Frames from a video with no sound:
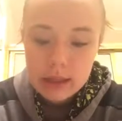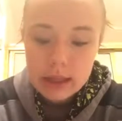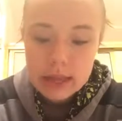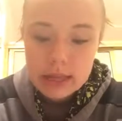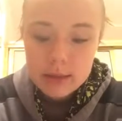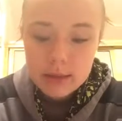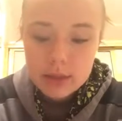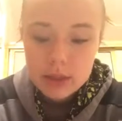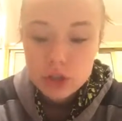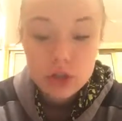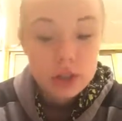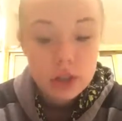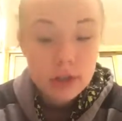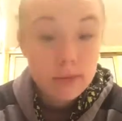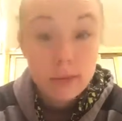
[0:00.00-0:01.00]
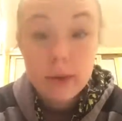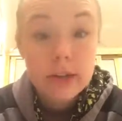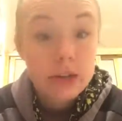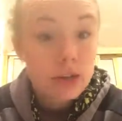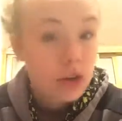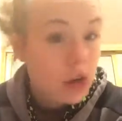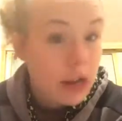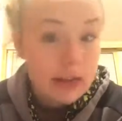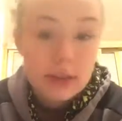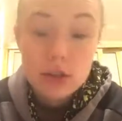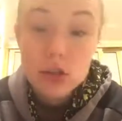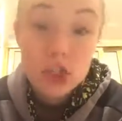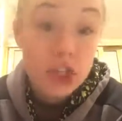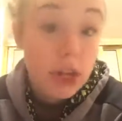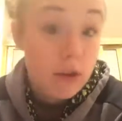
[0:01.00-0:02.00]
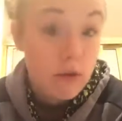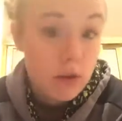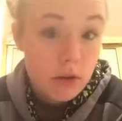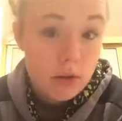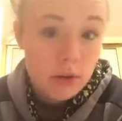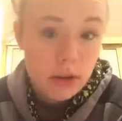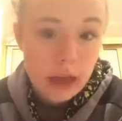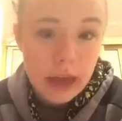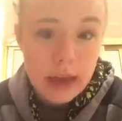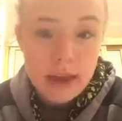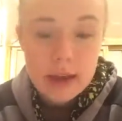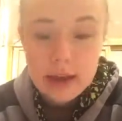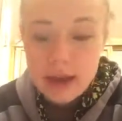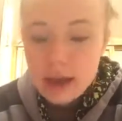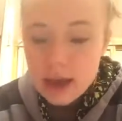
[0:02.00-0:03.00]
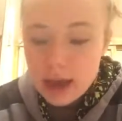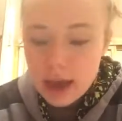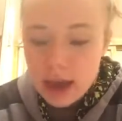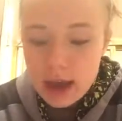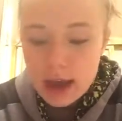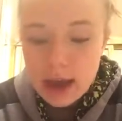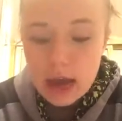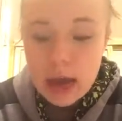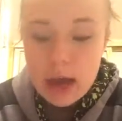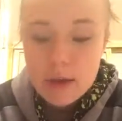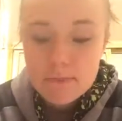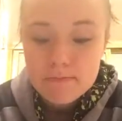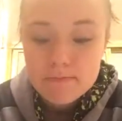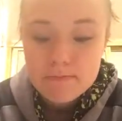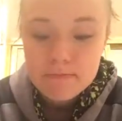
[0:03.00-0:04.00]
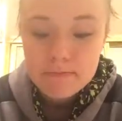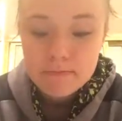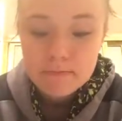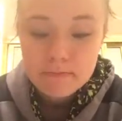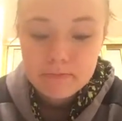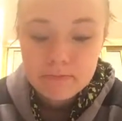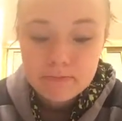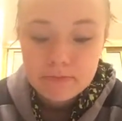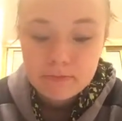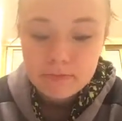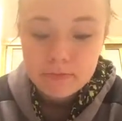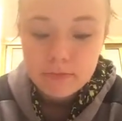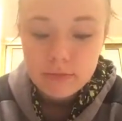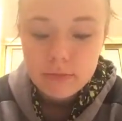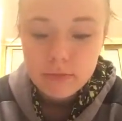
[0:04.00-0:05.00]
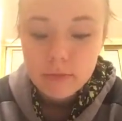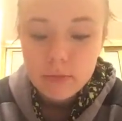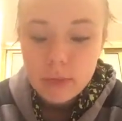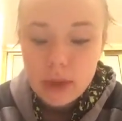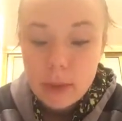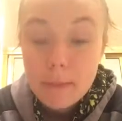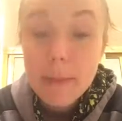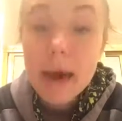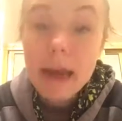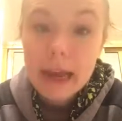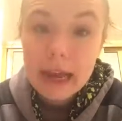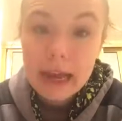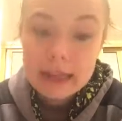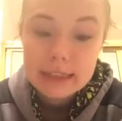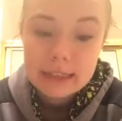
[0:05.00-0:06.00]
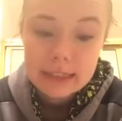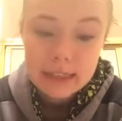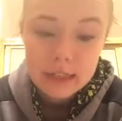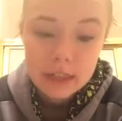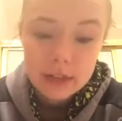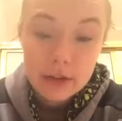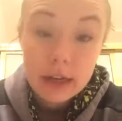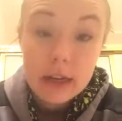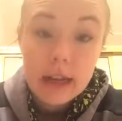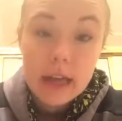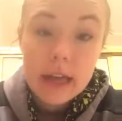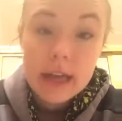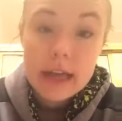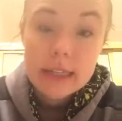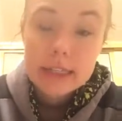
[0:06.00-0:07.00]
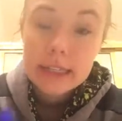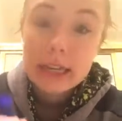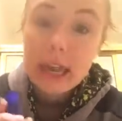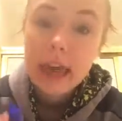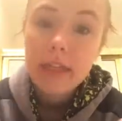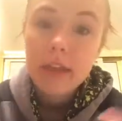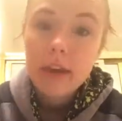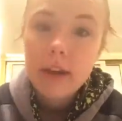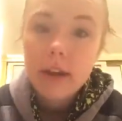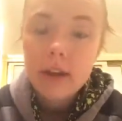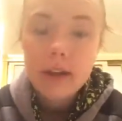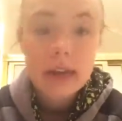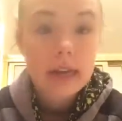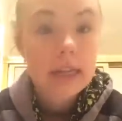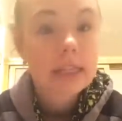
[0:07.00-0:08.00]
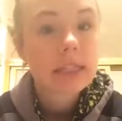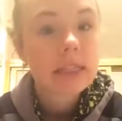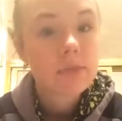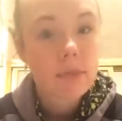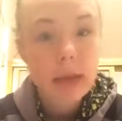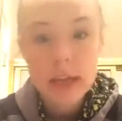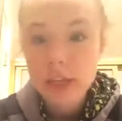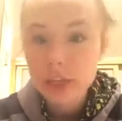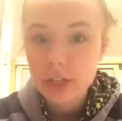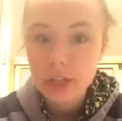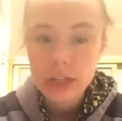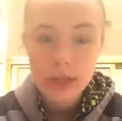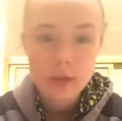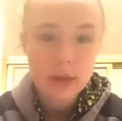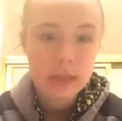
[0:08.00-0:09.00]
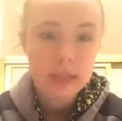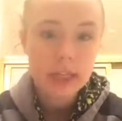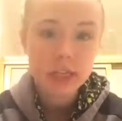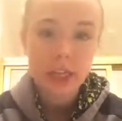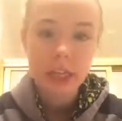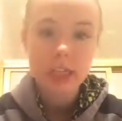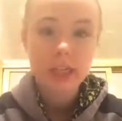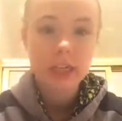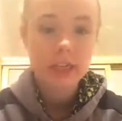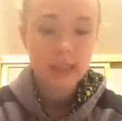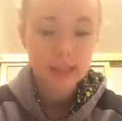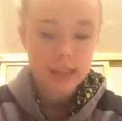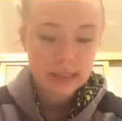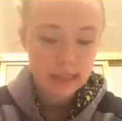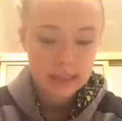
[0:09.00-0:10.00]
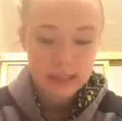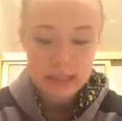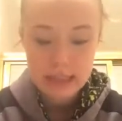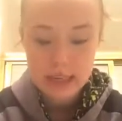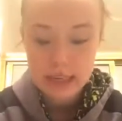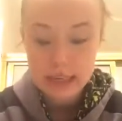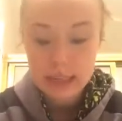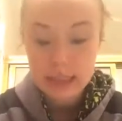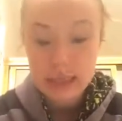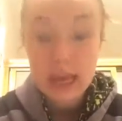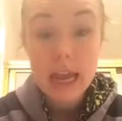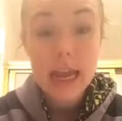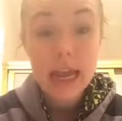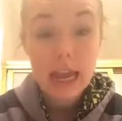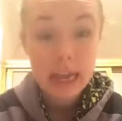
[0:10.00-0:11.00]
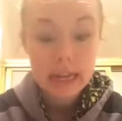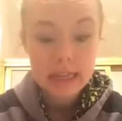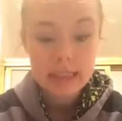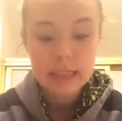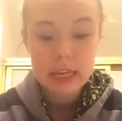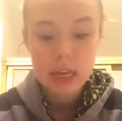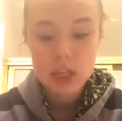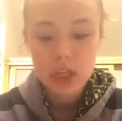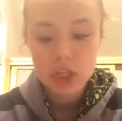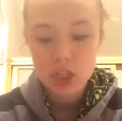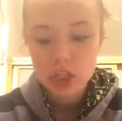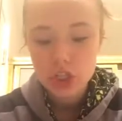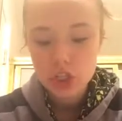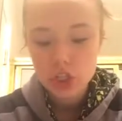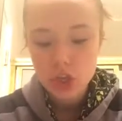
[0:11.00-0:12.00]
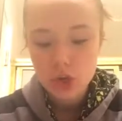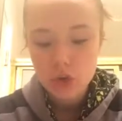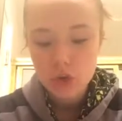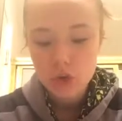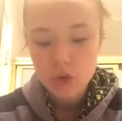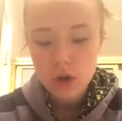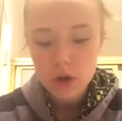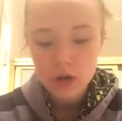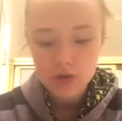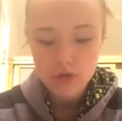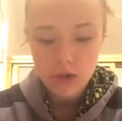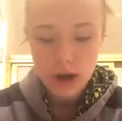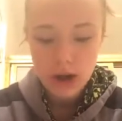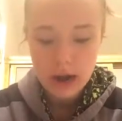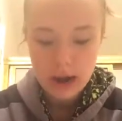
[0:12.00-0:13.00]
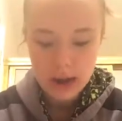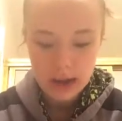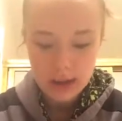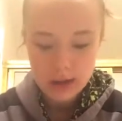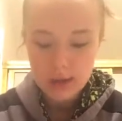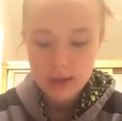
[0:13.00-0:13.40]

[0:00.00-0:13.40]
This one's just a moisturizer general, okay? But it has tint to it. Together, especially with the changing of the seasons, ladies, it is so dry.